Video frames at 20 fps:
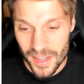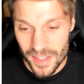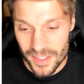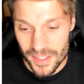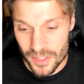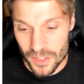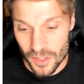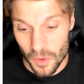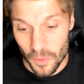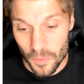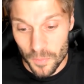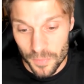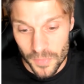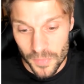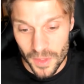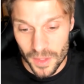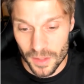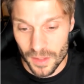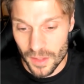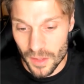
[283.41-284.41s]
So
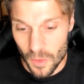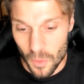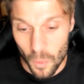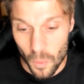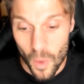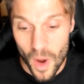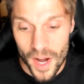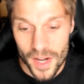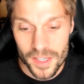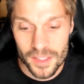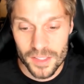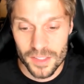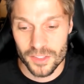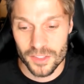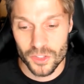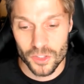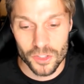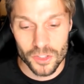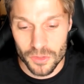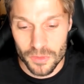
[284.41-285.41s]
why
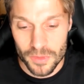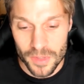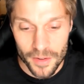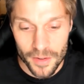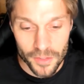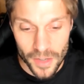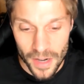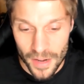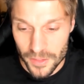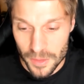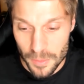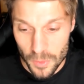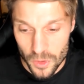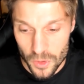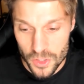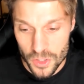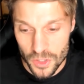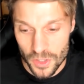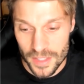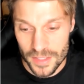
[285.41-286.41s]
should you never have to
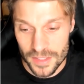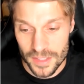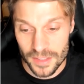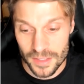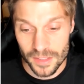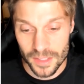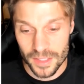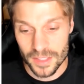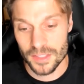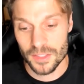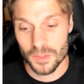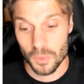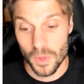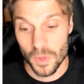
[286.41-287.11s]
merge your AC lists?